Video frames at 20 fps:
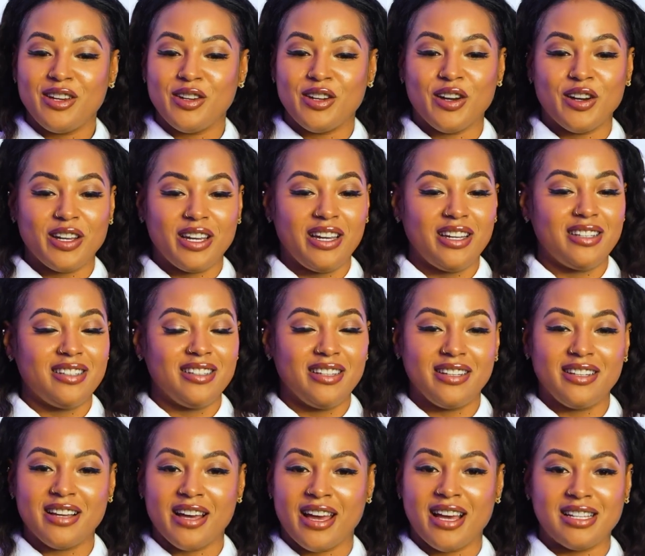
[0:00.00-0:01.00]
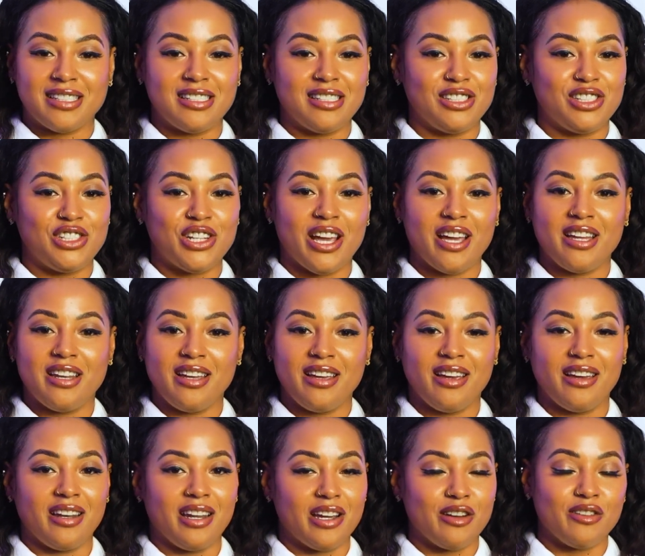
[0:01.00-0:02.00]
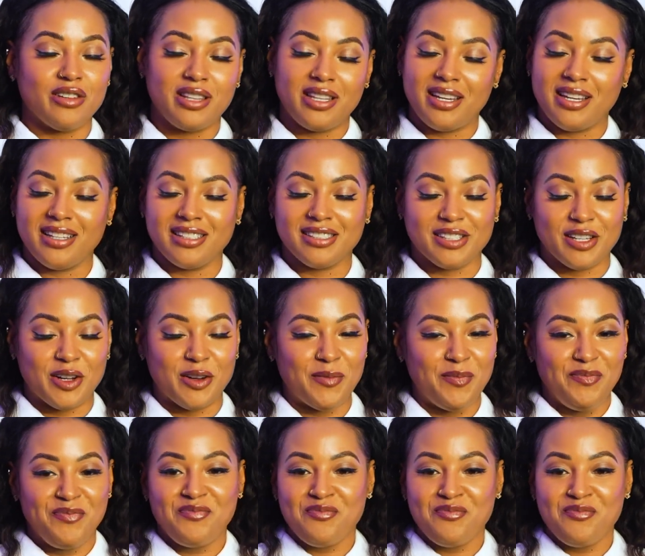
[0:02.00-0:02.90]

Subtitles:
He has his JD and everything. So,